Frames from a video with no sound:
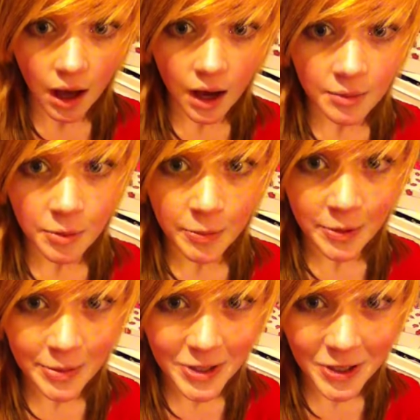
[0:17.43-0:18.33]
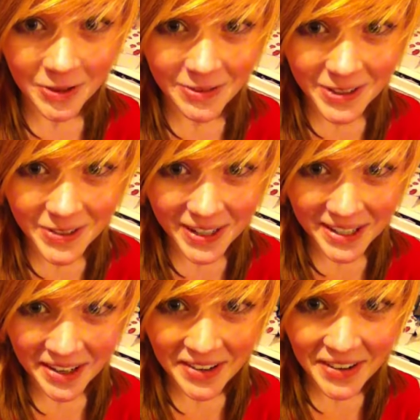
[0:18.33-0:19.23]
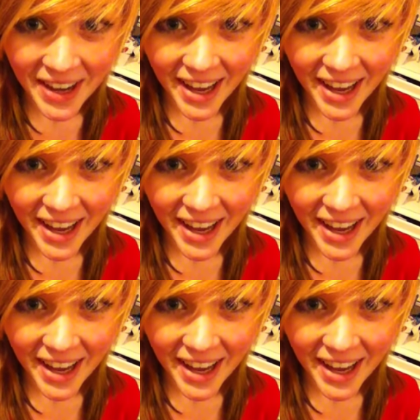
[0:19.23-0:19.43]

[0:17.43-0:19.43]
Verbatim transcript: I'm in my pyjamas right now